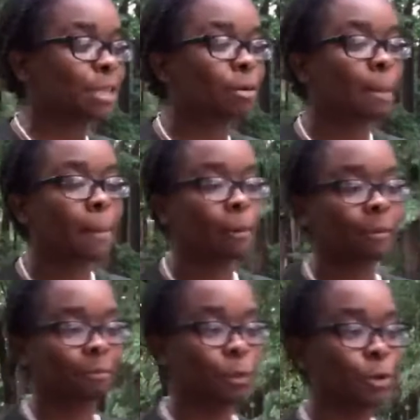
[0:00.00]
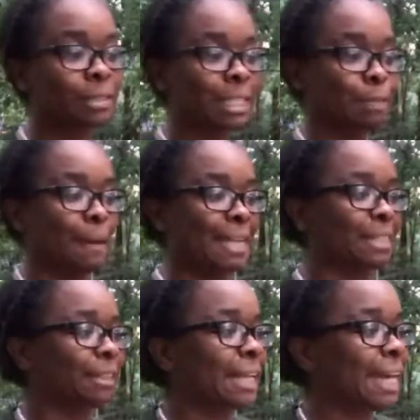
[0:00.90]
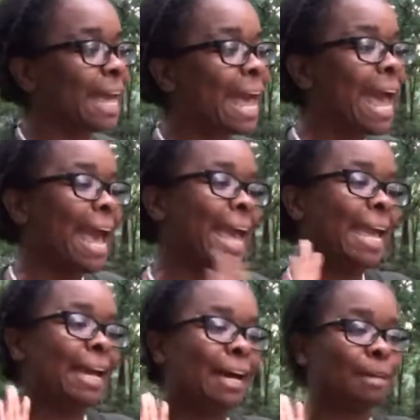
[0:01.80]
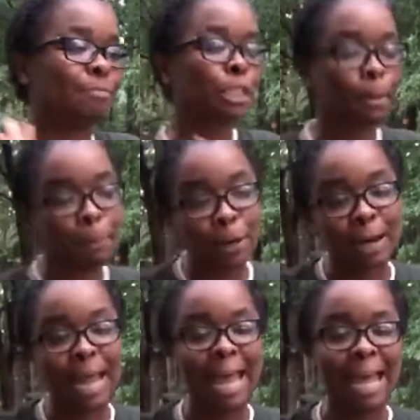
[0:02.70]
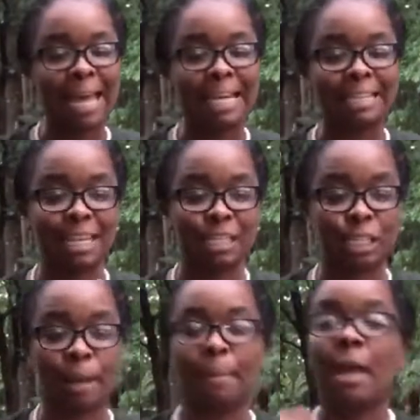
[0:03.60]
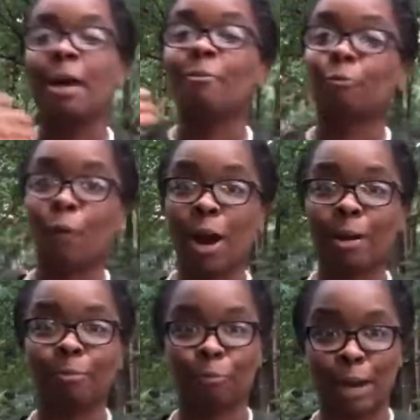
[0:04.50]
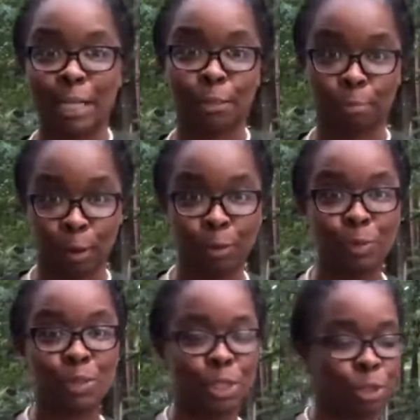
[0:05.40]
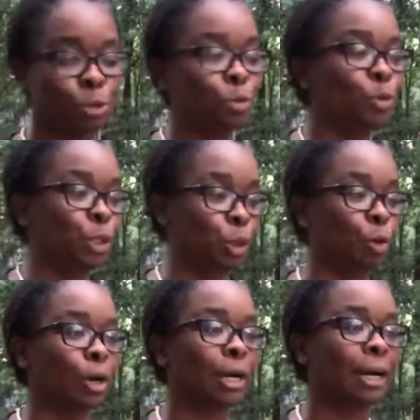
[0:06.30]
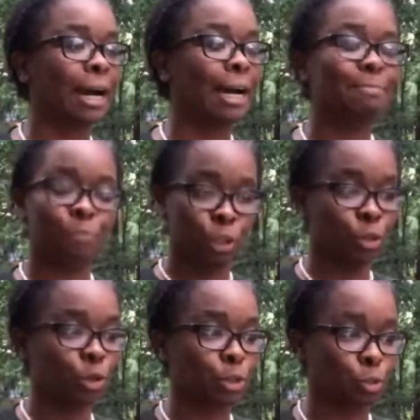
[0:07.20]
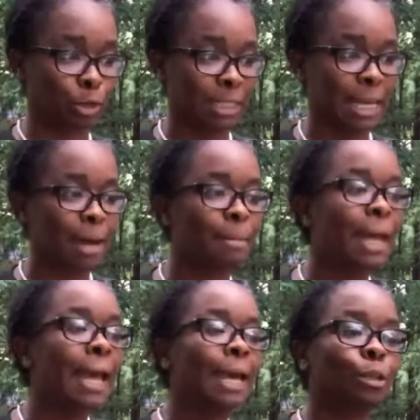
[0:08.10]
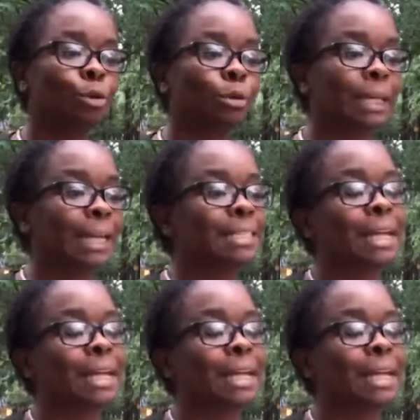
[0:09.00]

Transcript: Imperfect Foods is basically a shipper, and they ship farm fresh produce to your doorstep. And the cool thing is they